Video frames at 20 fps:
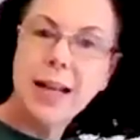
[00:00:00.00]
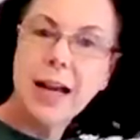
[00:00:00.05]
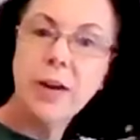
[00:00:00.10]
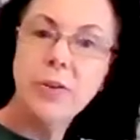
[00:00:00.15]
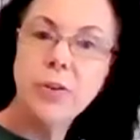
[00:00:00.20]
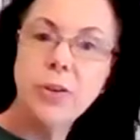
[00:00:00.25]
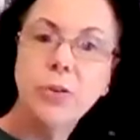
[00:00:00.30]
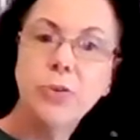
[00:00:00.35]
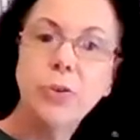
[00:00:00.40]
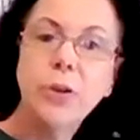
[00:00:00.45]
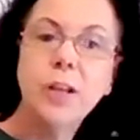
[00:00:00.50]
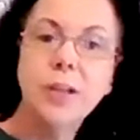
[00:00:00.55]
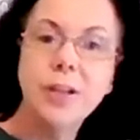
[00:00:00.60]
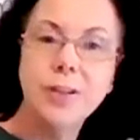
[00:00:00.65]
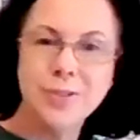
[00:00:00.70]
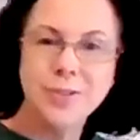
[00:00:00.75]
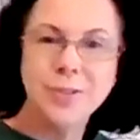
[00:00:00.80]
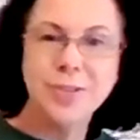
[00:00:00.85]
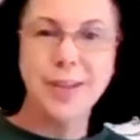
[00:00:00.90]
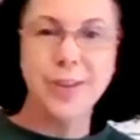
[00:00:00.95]
on how you can
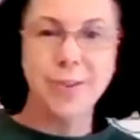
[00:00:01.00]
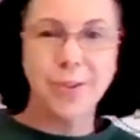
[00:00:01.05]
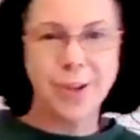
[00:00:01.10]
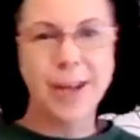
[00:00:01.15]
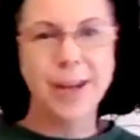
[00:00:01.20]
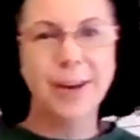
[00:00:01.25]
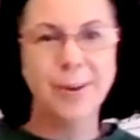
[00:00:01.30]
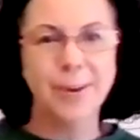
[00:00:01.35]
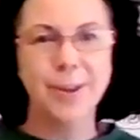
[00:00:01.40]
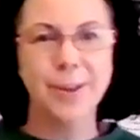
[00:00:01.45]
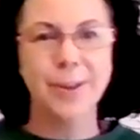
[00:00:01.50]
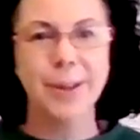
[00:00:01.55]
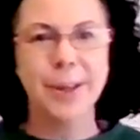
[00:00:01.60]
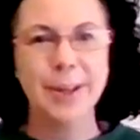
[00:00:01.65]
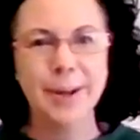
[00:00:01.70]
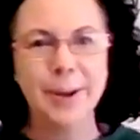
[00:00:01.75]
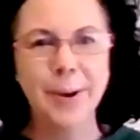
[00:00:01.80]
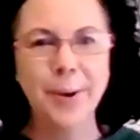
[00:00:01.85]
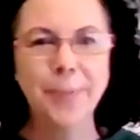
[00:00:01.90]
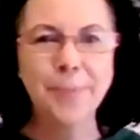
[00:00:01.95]
use their
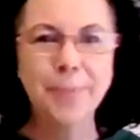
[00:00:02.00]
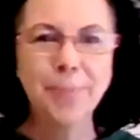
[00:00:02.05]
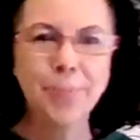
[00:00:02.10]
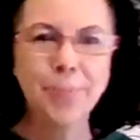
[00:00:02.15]
calculator,